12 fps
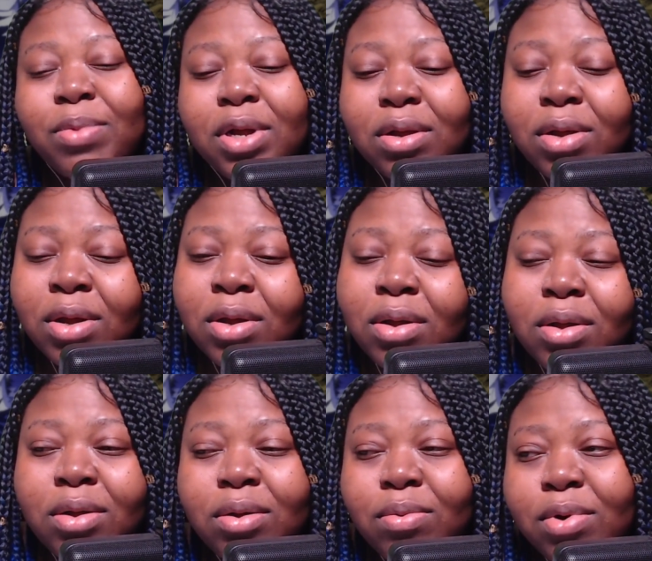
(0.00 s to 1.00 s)
I'm like,
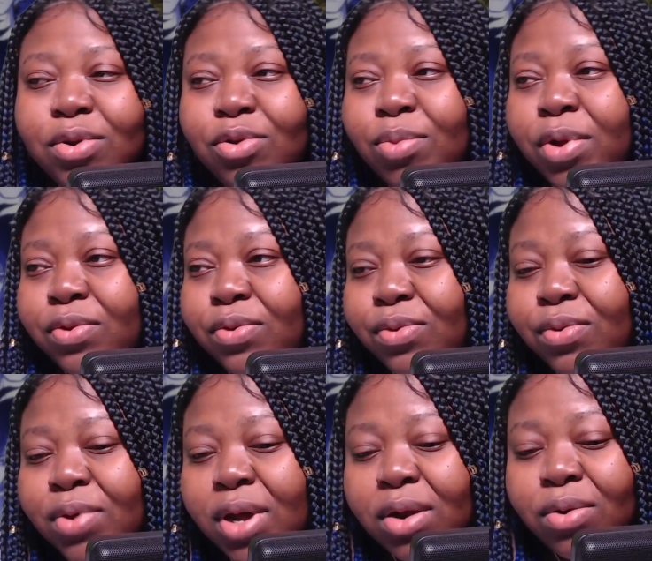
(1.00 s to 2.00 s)
what are you about to
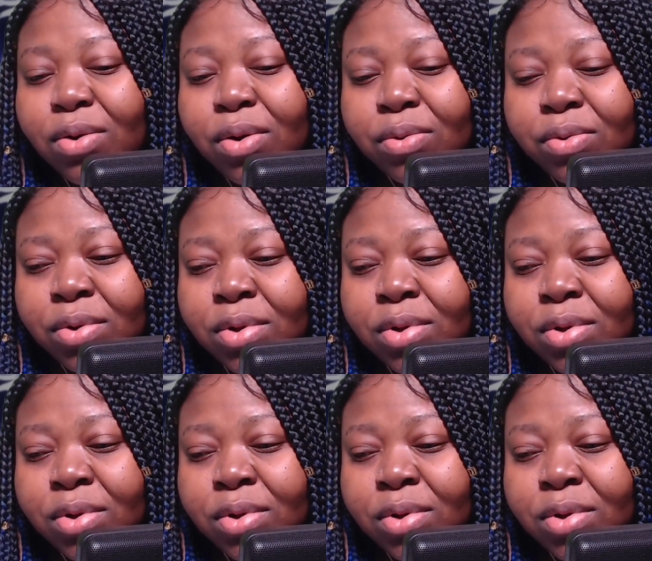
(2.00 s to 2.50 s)
do? I don't know.